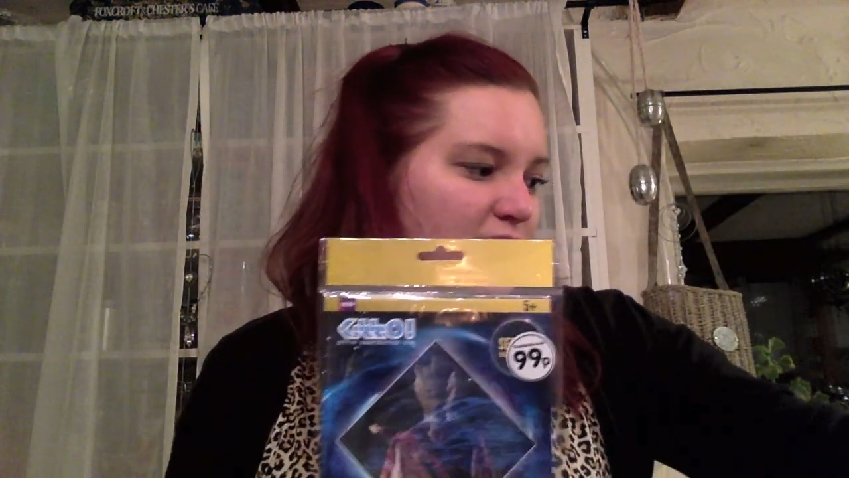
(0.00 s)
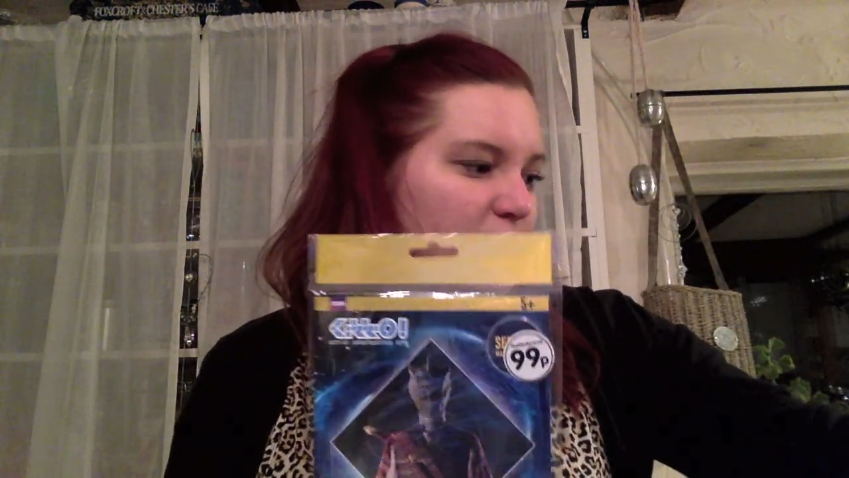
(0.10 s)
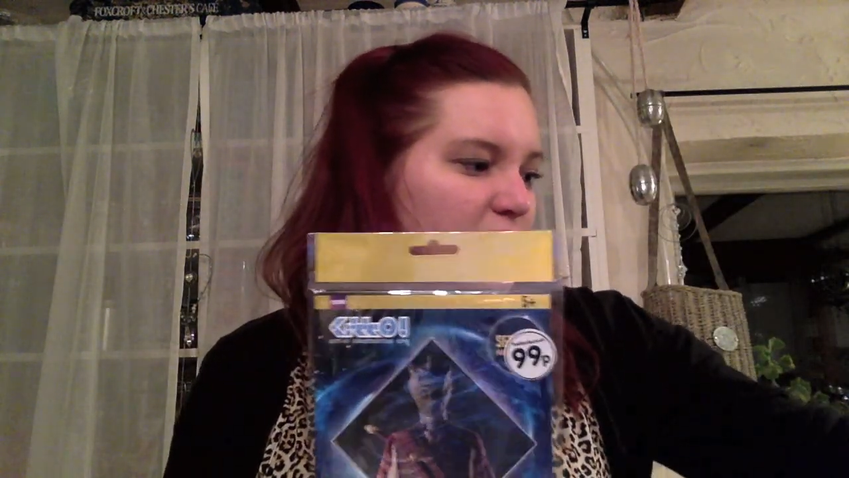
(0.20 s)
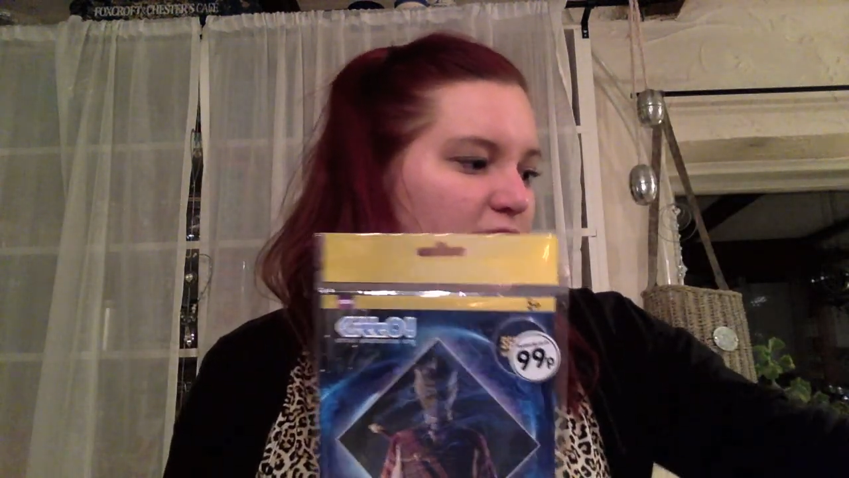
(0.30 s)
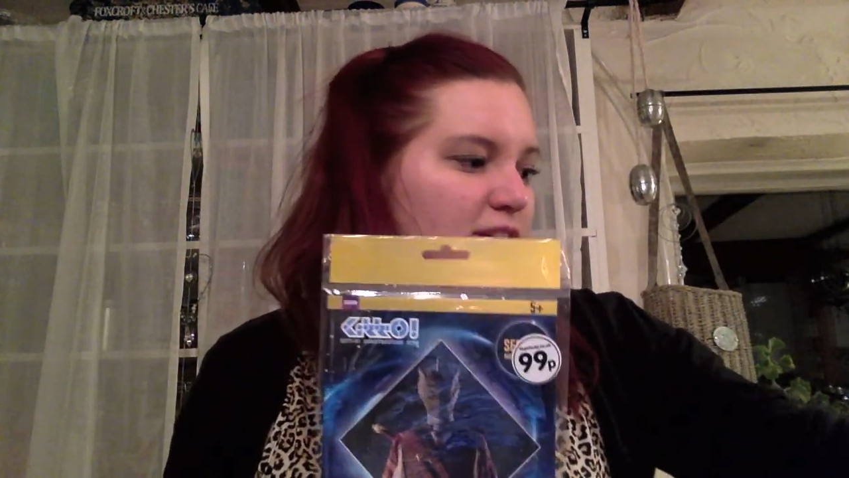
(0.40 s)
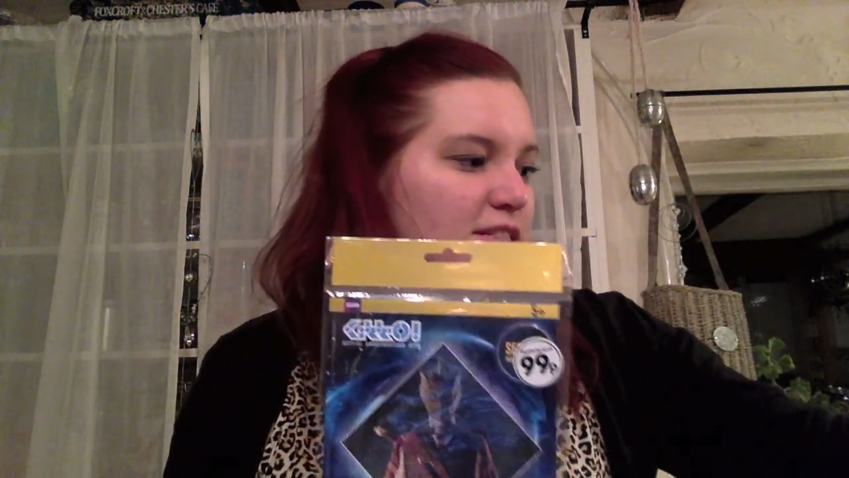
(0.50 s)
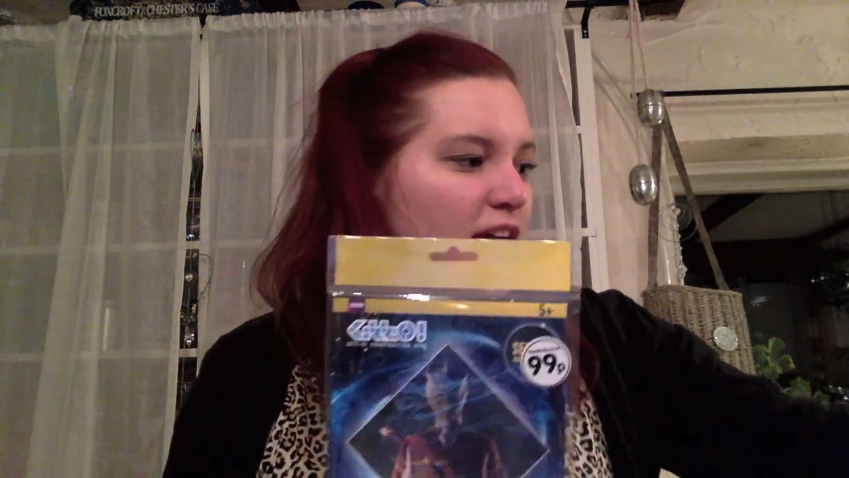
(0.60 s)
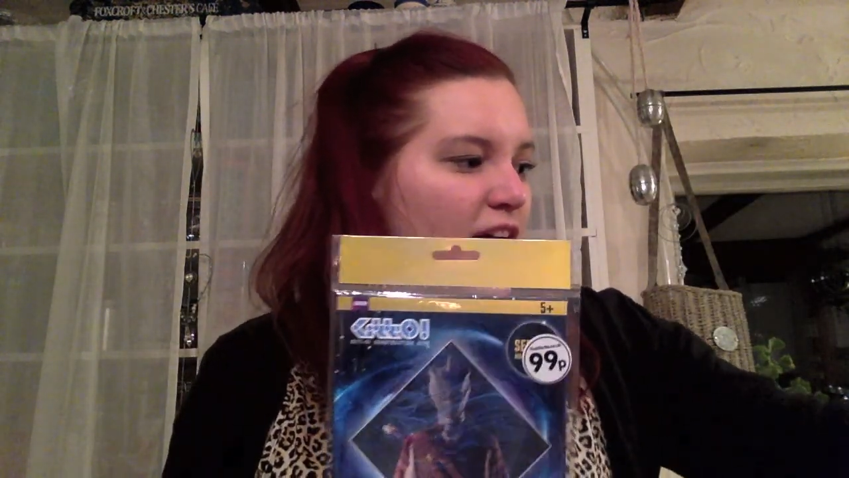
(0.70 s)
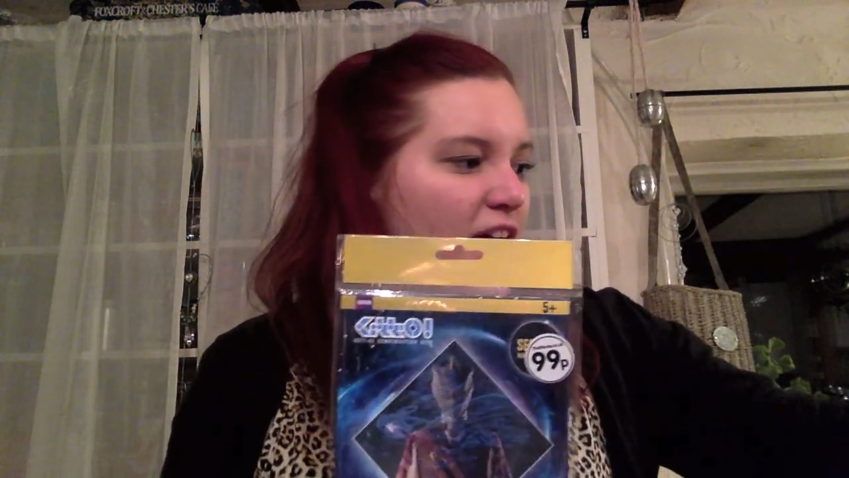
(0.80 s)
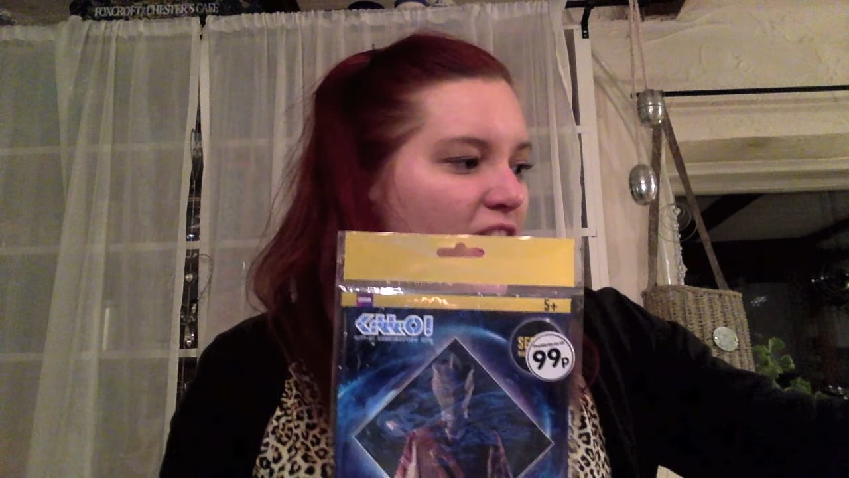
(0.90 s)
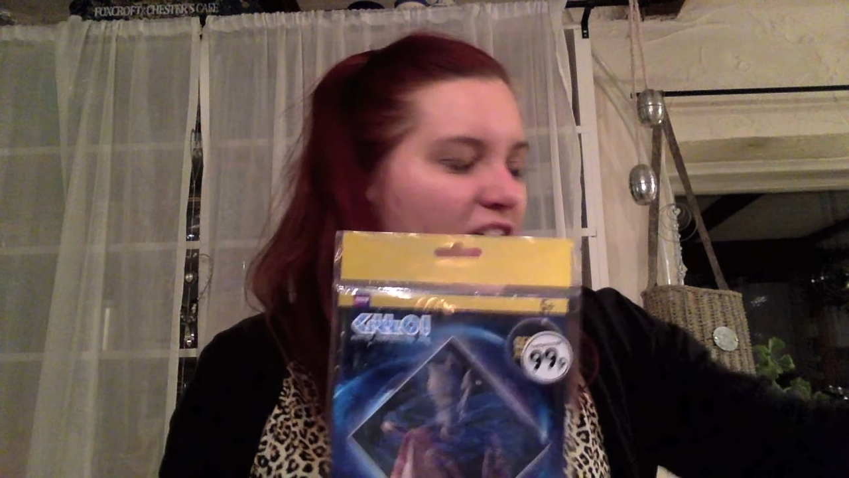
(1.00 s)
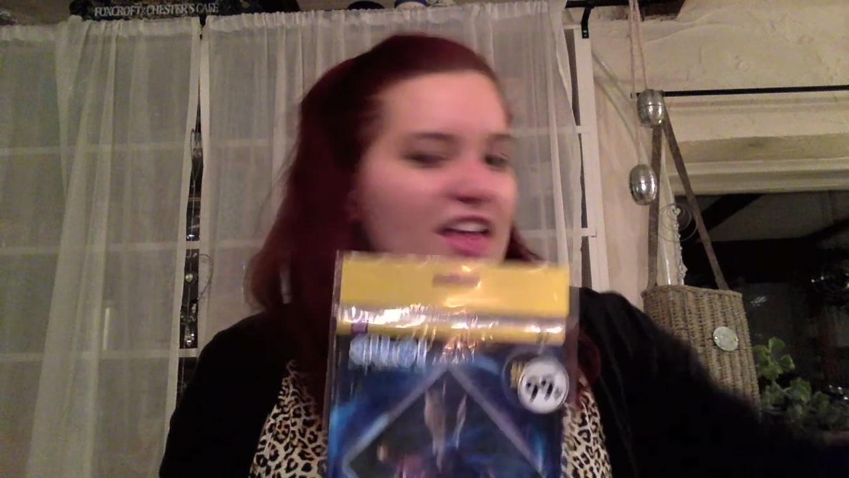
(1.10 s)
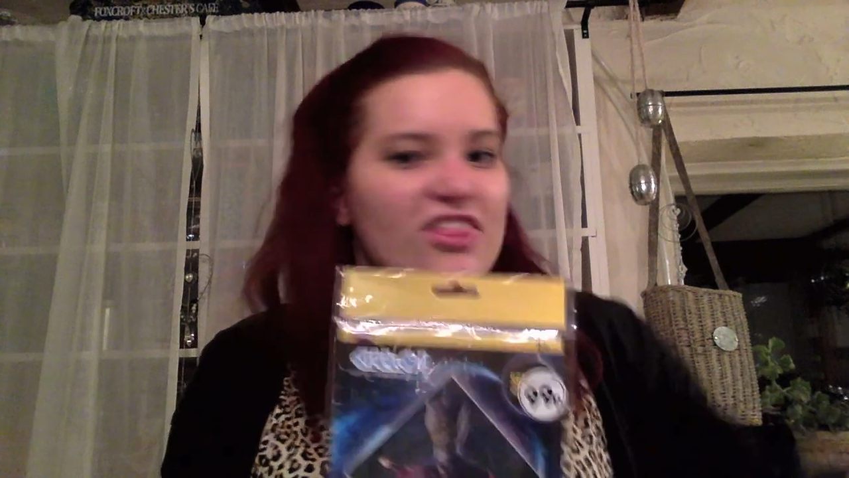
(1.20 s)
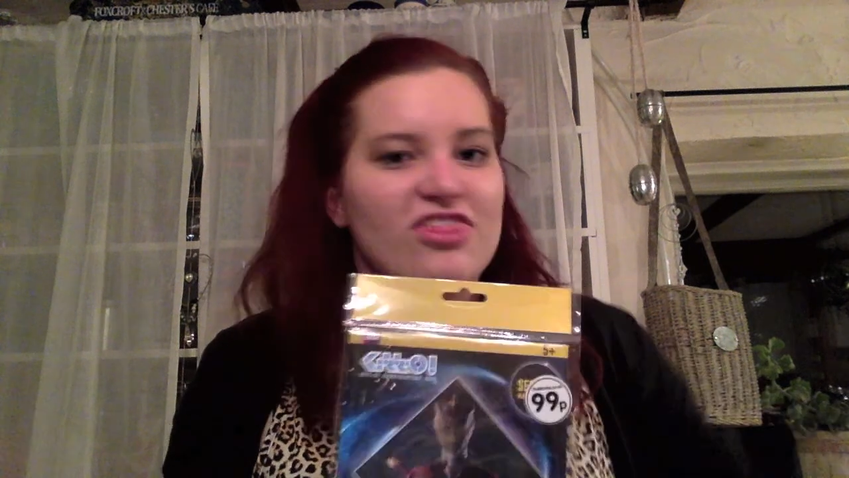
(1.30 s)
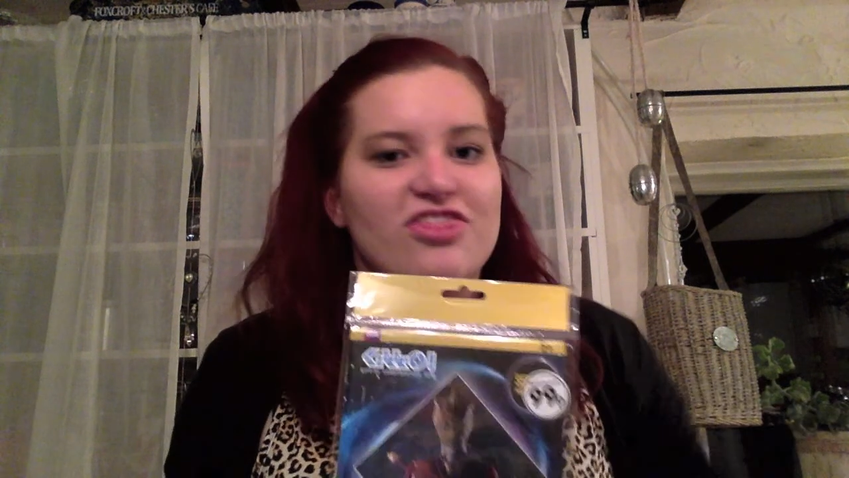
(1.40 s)
because
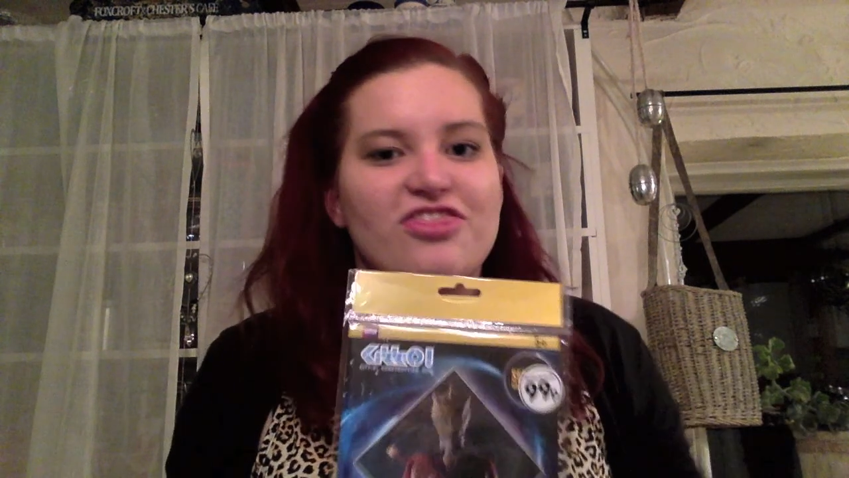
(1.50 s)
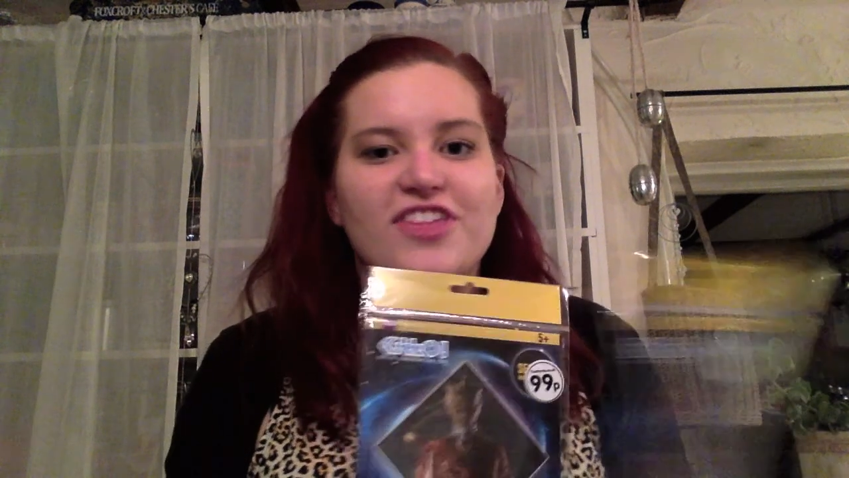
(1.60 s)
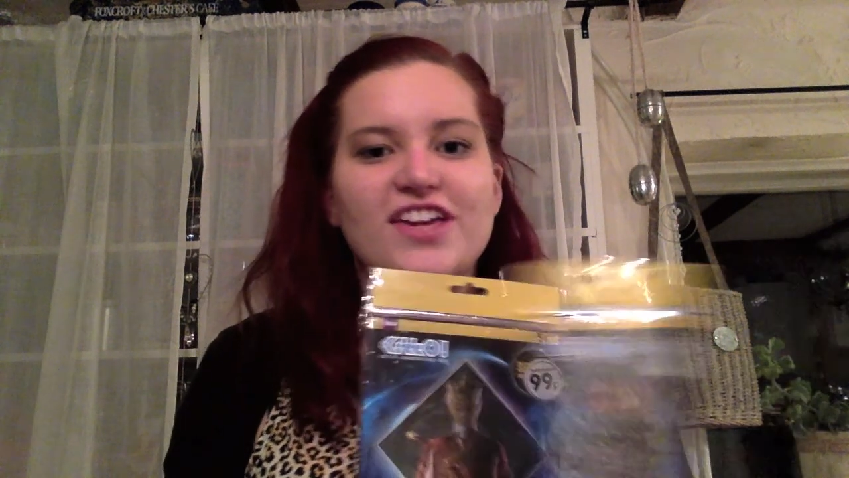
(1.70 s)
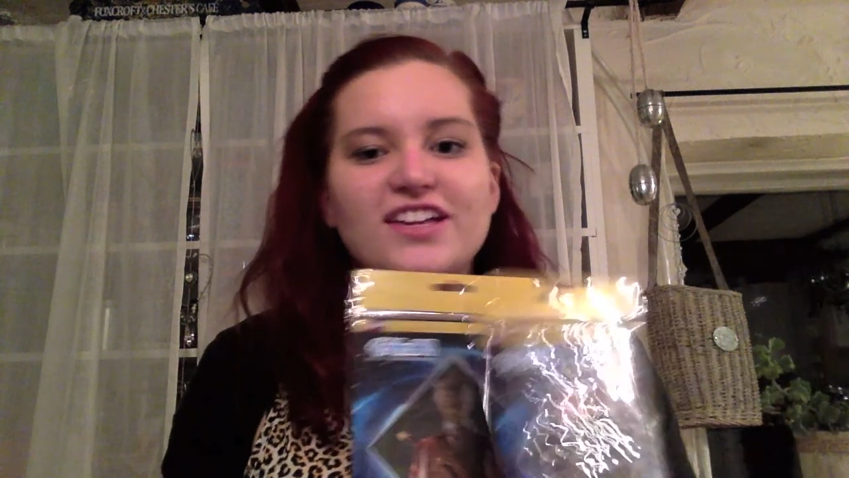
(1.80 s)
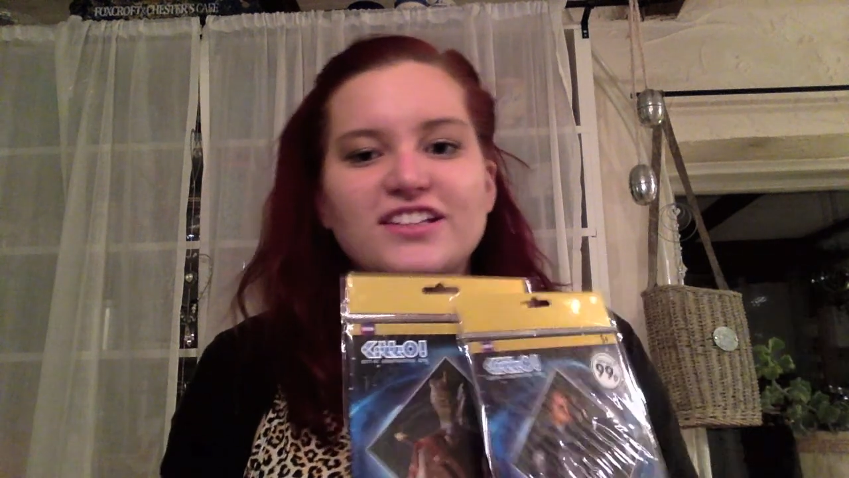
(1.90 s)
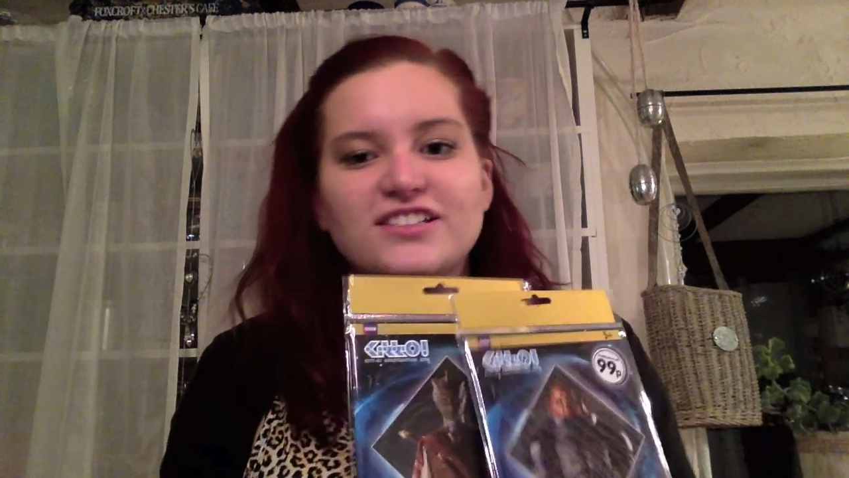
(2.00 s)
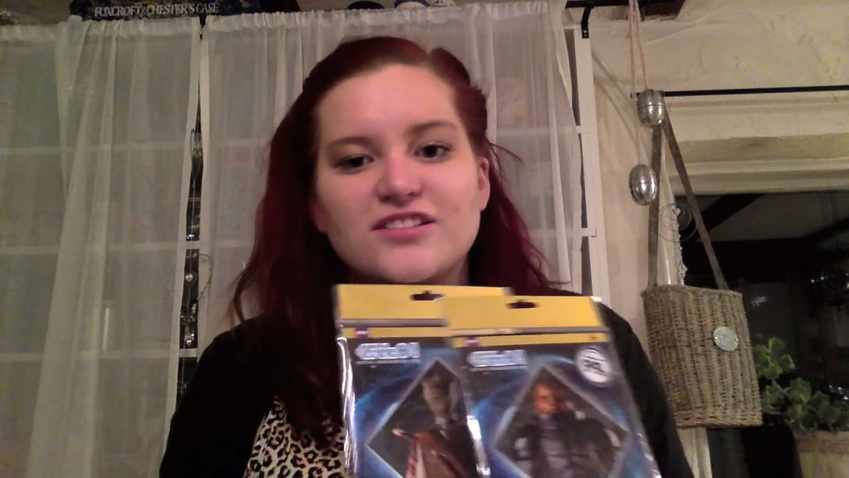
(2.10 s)
these